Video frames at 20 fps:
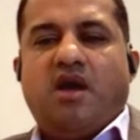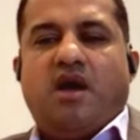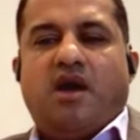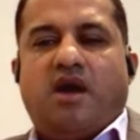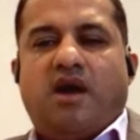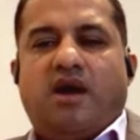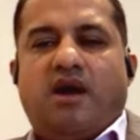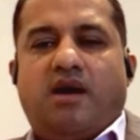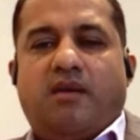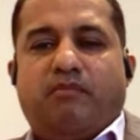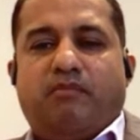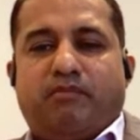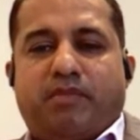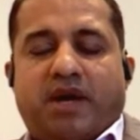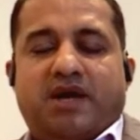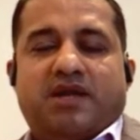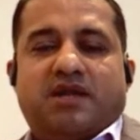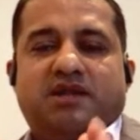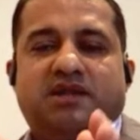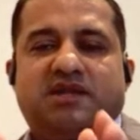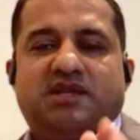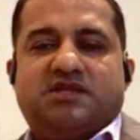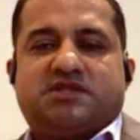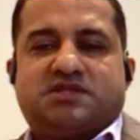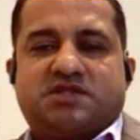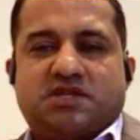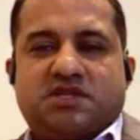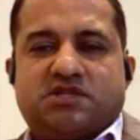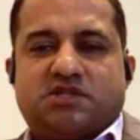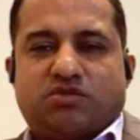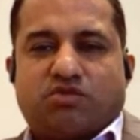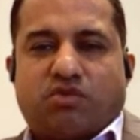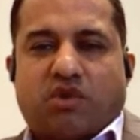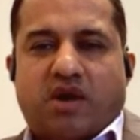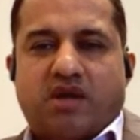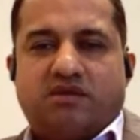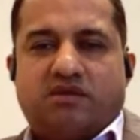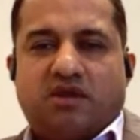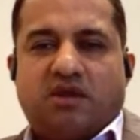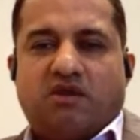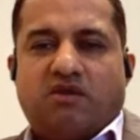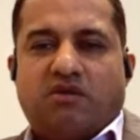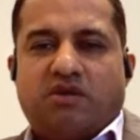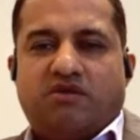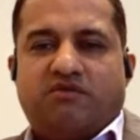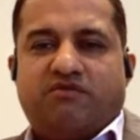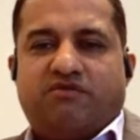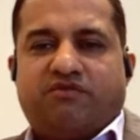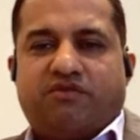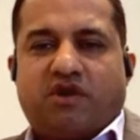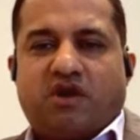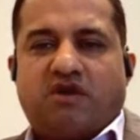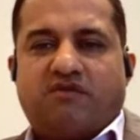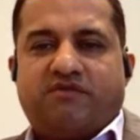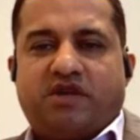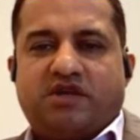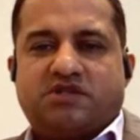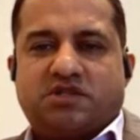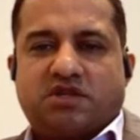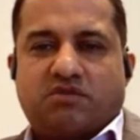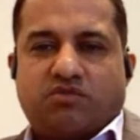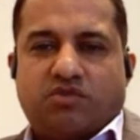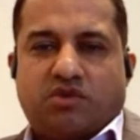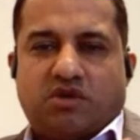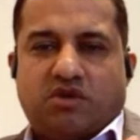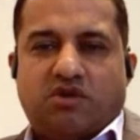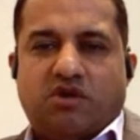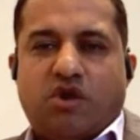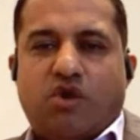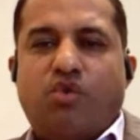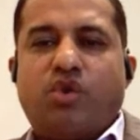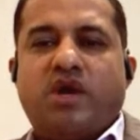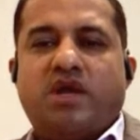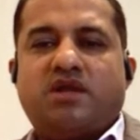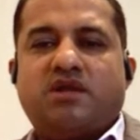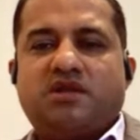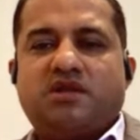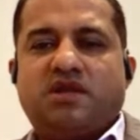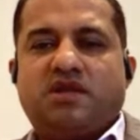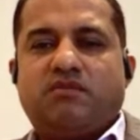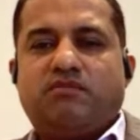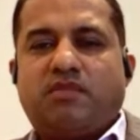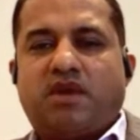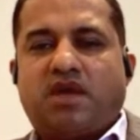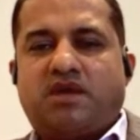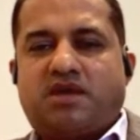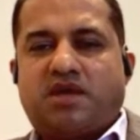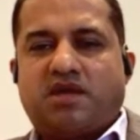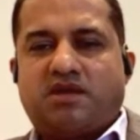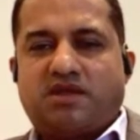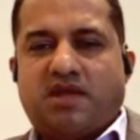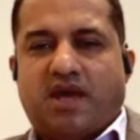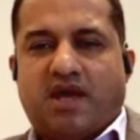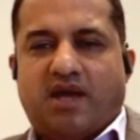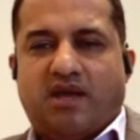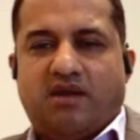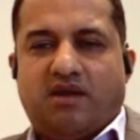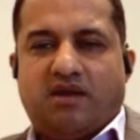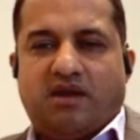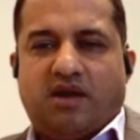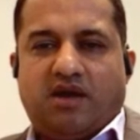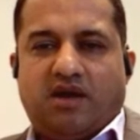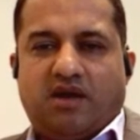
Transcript: but at least it's right there in front of us, and we're knowingly making that